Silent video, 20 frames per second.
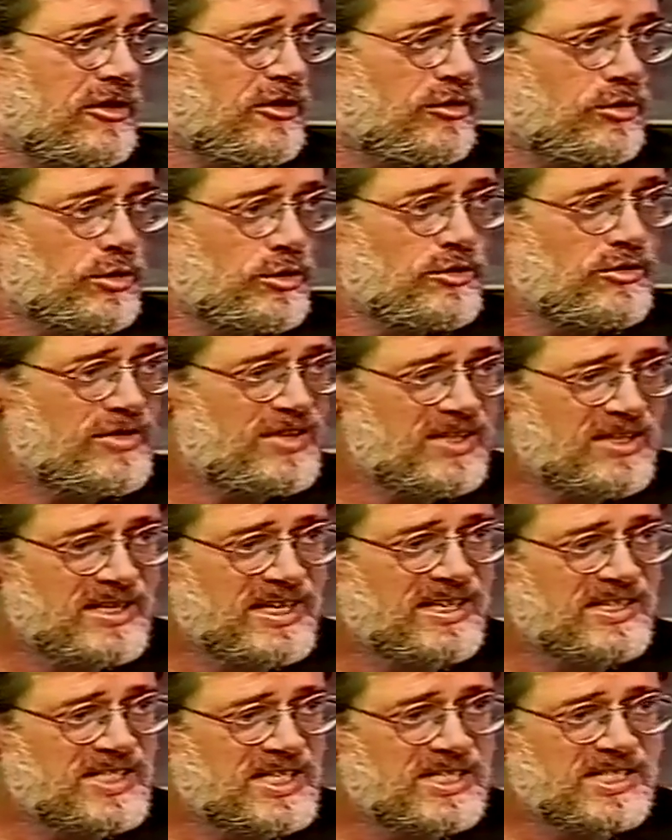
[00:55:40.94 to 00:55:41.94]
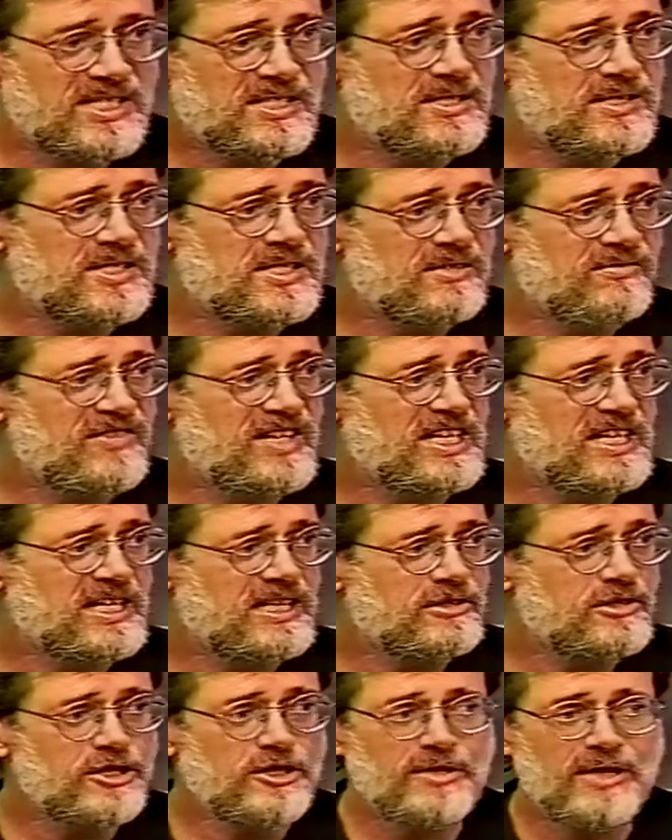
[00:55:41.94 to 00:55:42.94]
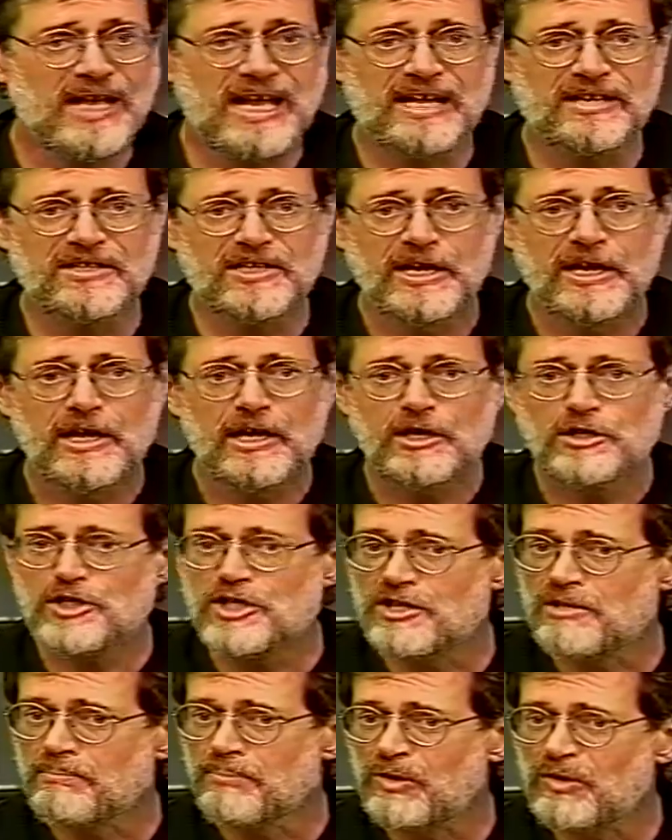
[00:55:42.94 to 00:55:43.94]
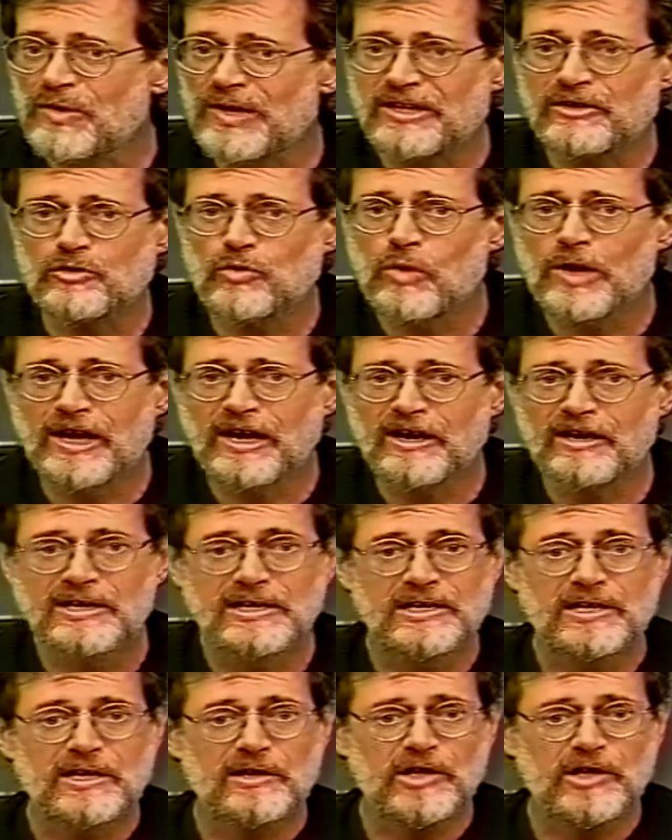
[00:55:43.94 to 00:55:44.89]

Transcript: through the existence of the internet to the point where